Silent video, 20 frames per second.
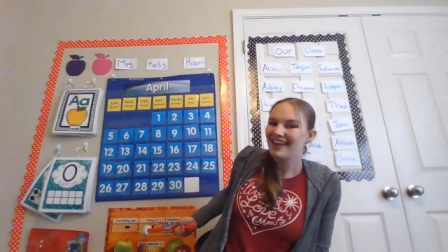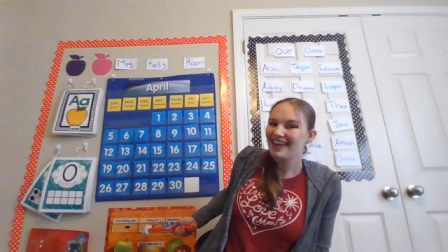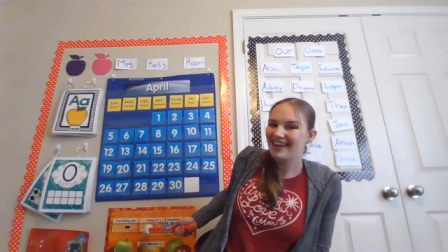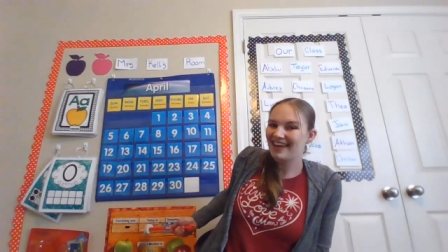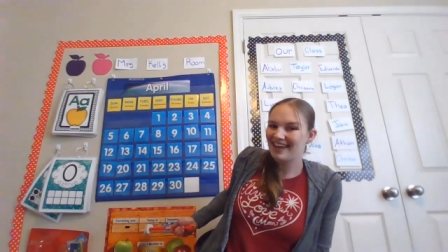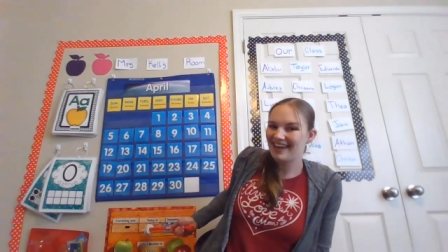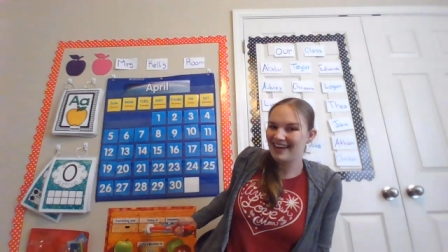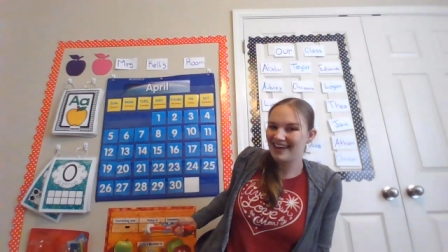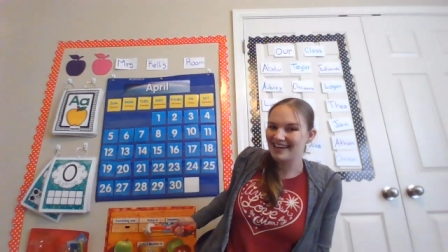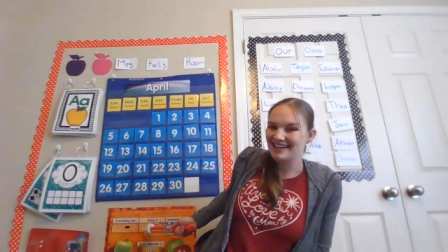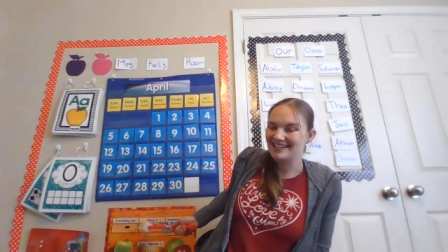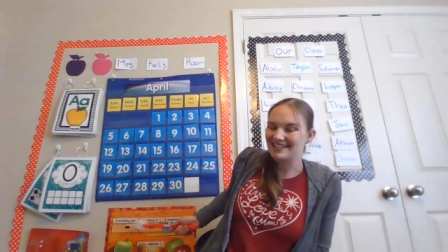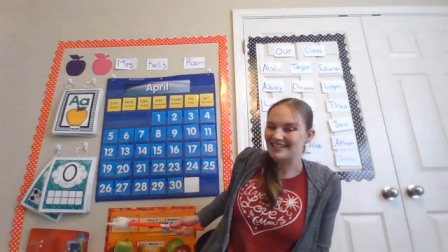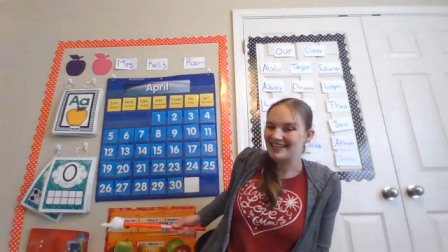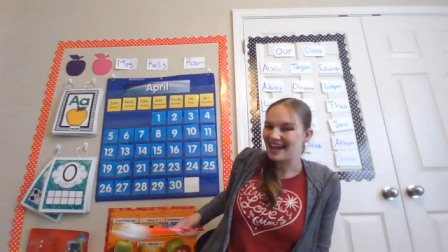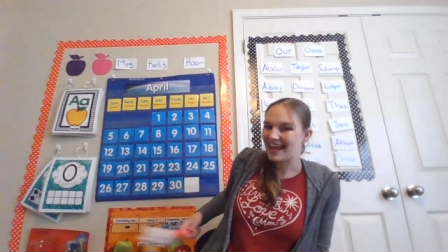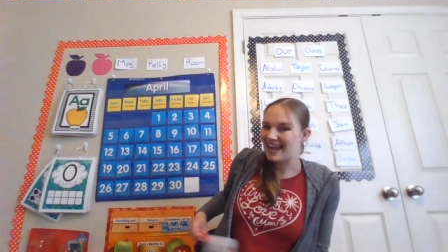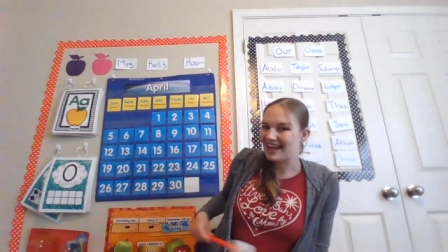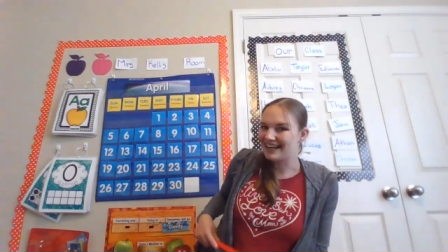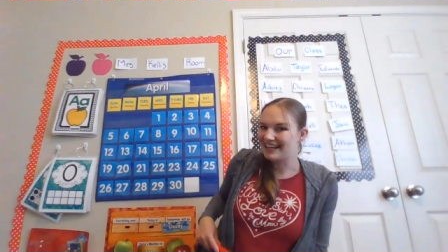and
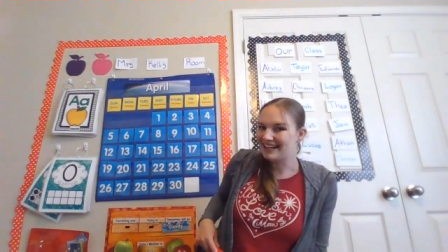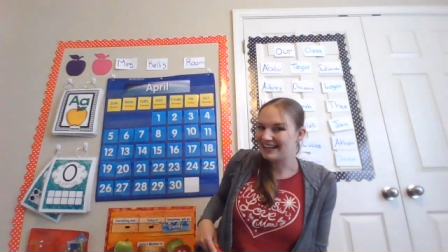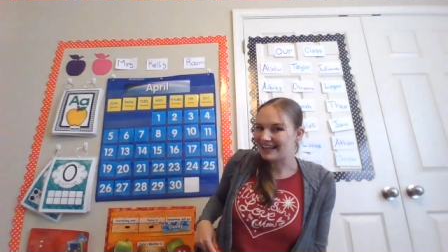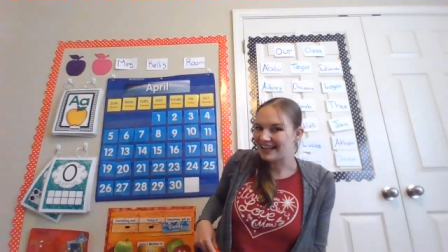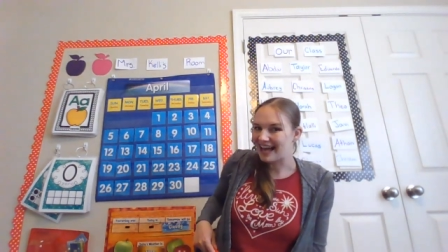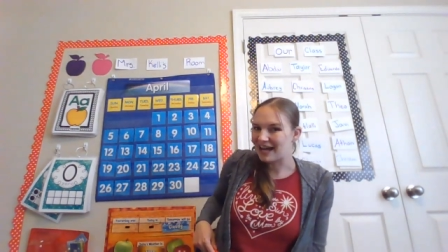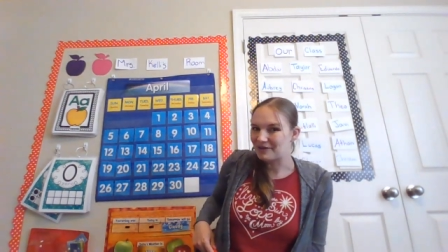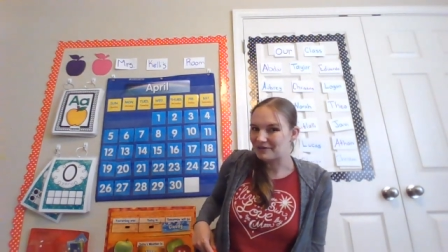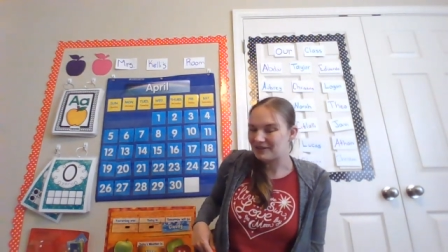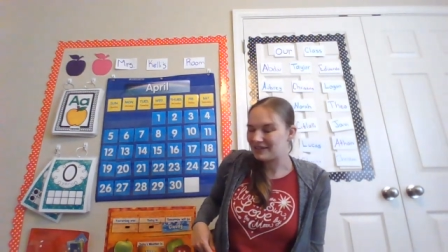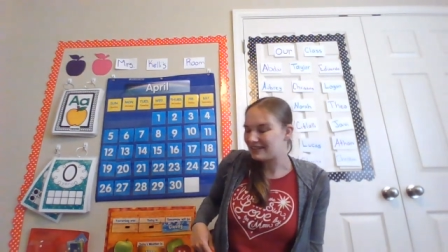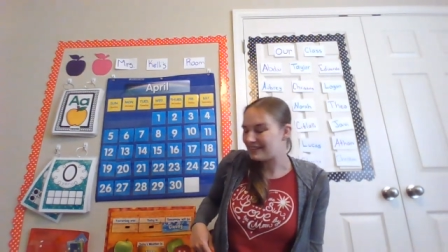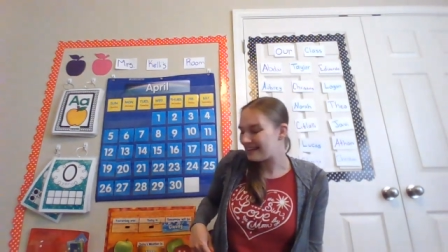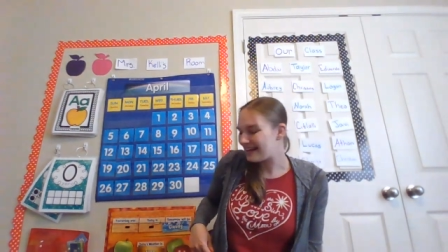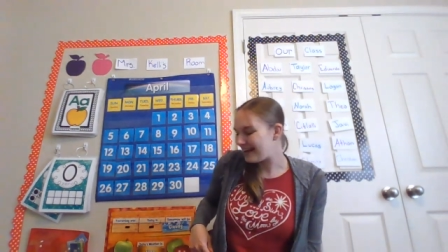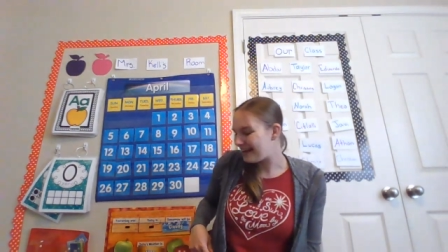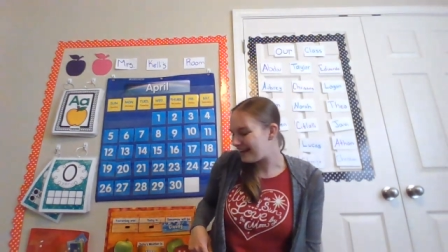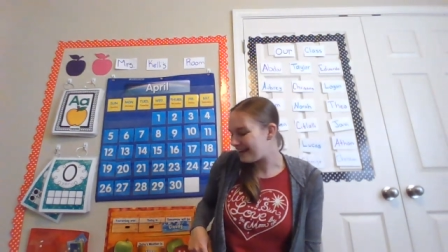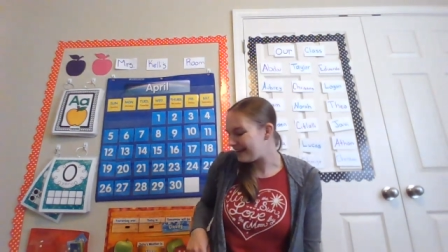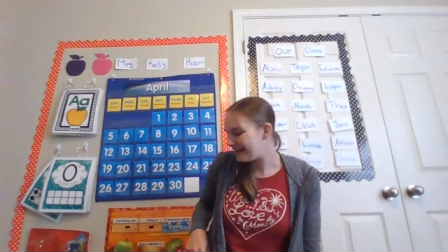a cloudy
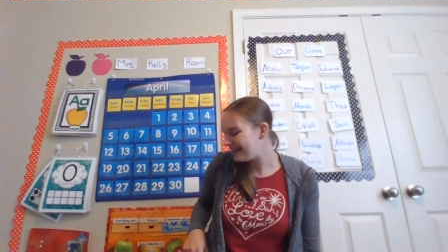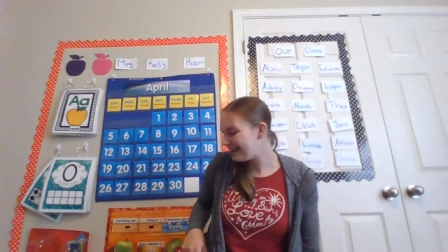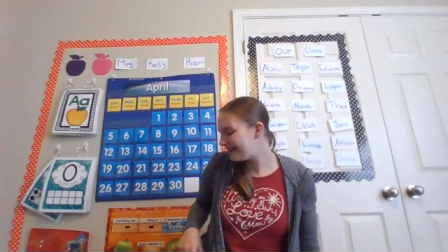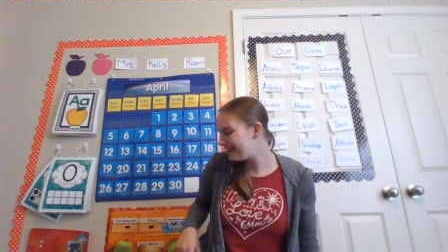day.